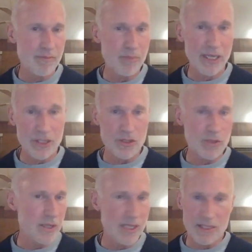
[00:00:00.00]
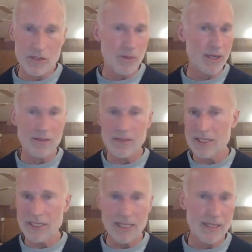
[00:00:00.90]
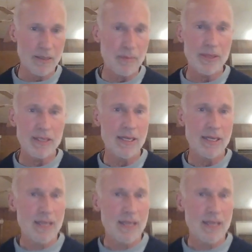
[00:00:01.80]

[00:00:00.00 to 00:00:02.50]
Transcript: pleasures with it as well in eating, but